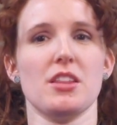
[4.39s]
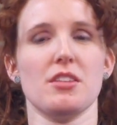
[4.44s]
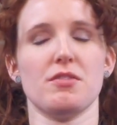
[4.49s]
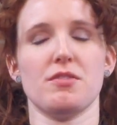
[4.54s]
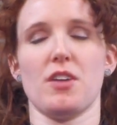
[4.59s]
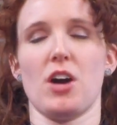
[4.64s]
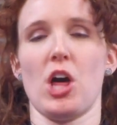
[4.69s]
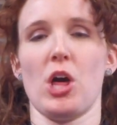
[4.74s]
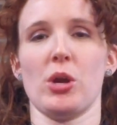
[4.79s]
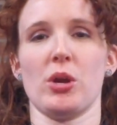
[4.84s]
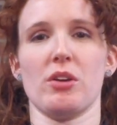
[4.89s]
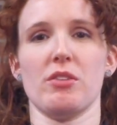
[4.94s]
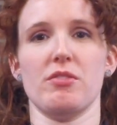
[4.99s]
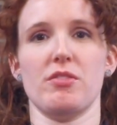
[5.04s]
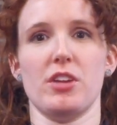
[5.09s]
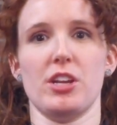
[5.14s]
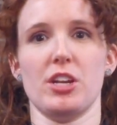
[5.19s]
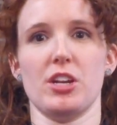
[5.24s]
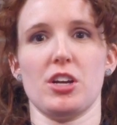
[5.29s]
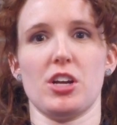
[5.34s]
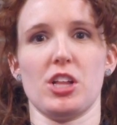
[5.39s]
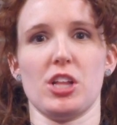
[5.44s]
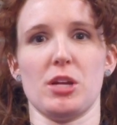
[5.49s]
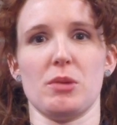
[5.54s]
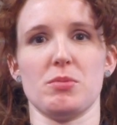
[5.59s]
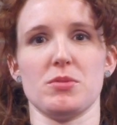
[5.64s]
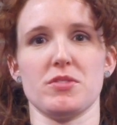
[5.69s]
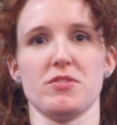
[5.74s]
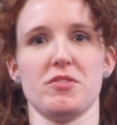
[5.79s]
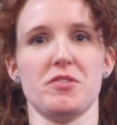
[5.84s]
The following are video
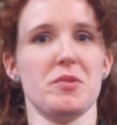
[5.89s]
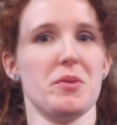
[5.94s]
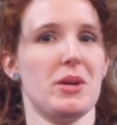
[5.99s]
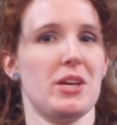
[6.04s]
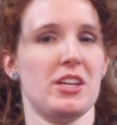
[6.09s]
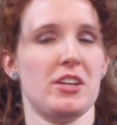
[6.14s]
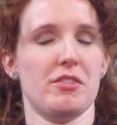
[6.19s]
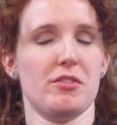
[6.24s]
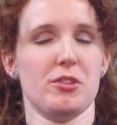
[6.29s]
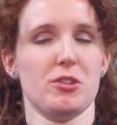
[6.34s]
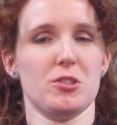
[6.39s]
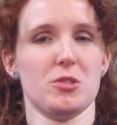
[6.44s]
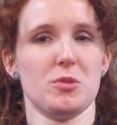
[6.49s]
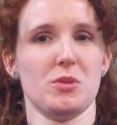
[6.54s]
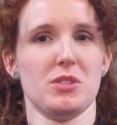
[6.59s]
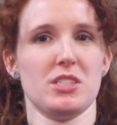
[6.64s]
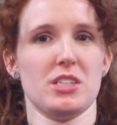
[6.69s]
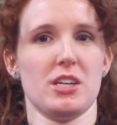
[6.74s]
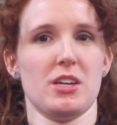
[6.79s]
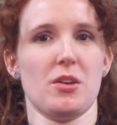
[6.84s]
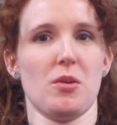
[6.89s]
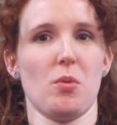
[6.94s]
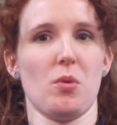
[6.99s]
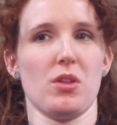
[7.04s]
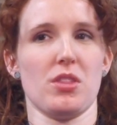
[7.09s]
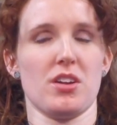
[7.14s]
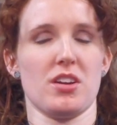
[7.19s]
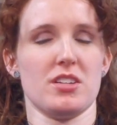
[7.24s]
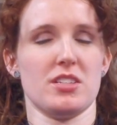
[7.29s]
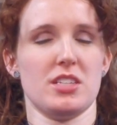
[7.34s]
clips from interviews we did
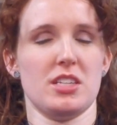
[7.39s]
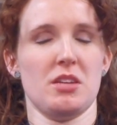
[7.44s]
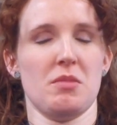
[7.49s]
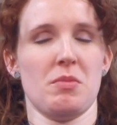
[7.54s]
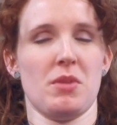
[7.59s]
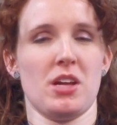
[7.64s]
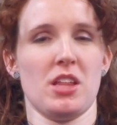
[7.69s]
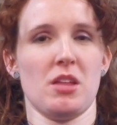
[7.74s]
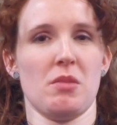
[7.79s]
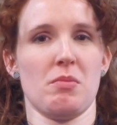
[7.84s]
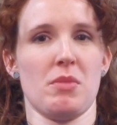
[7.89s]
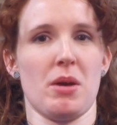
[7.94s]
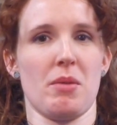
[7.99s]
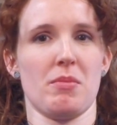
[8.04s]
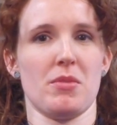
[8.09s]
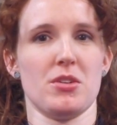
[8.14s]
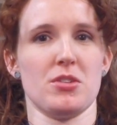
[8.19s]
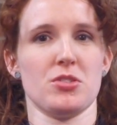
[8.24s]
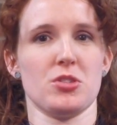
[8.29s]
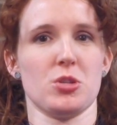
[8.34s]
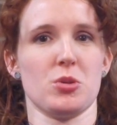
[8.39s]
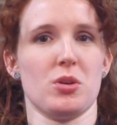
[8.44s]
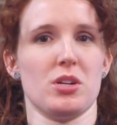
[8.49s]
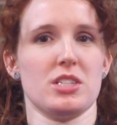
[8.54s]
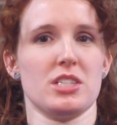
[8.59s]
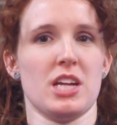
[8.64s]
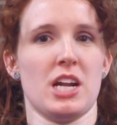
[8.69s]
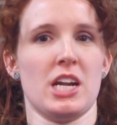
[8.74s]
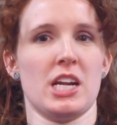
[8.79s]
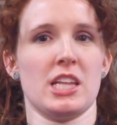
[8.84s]
with our Team Maryland members who are
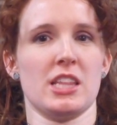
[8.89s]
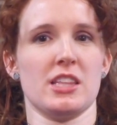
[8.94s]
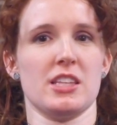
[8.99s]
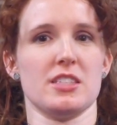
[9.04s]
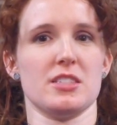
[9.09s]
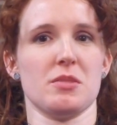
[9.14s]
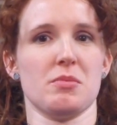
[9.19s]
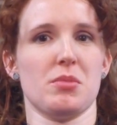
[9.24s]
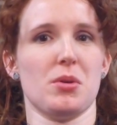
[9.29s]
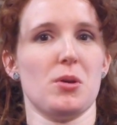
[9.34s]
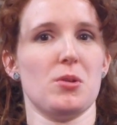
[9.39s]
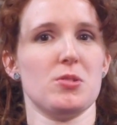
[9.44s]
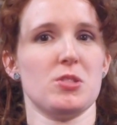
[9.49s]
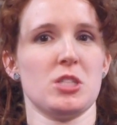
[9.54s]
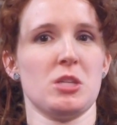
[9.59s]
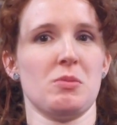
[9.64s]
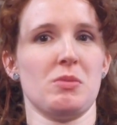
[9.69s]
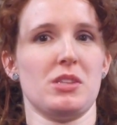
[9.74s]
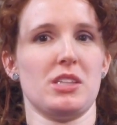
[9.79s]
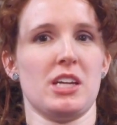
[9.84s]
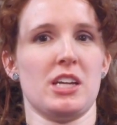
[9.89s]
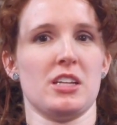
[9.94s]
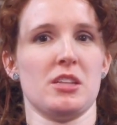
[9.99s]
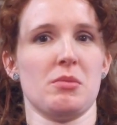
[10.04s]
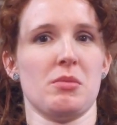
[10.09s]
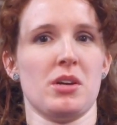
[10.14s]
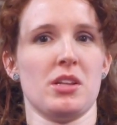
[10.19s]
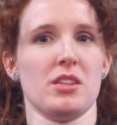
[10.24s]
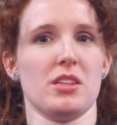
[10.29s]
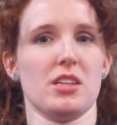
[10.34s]
attending the symposium at the end of
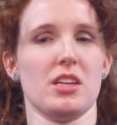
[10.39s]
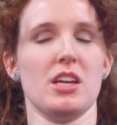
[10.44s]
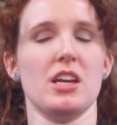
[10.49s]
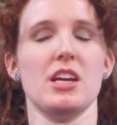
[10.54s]
the month.